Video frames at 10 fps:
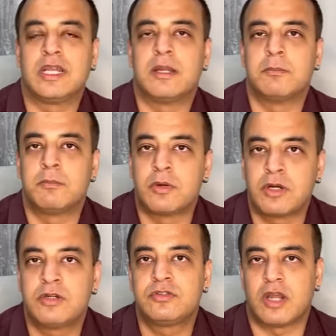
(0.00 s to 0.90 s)

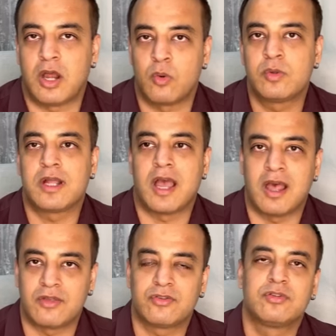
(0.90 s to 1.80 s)
emerge out
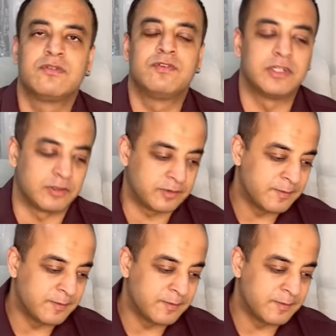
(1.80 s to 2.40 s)
as the winner.